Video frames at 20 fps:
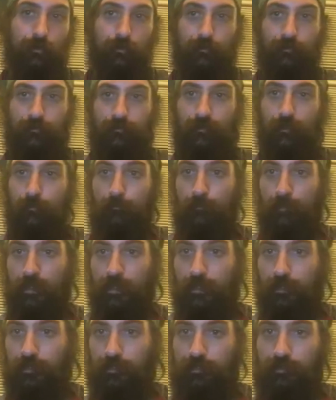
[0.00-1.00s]
Some
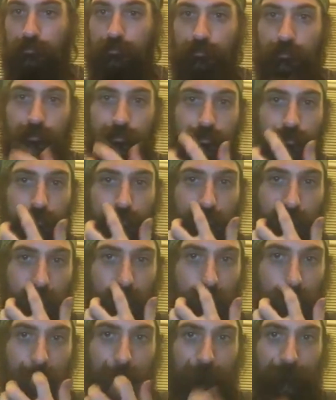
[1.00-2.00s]
money is
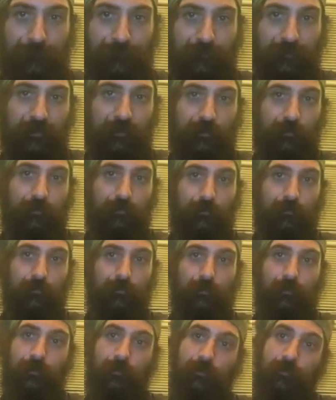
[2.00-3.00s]
necessary, so
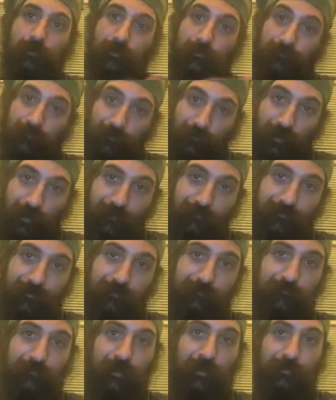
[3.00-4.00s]
if you have
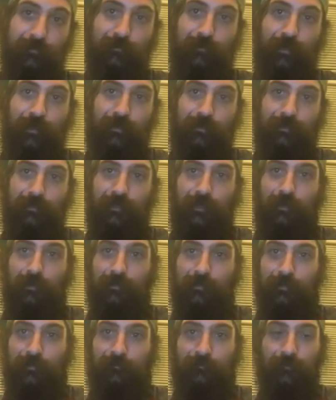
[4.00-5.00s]
some and you'd like to share
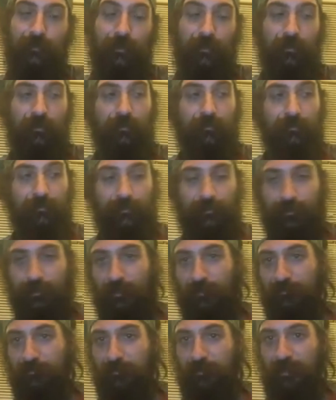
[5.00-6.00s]
some, it just
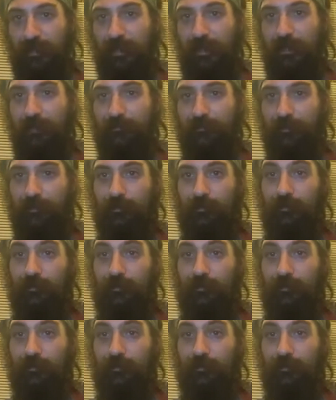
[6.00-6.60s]
helps me get out there and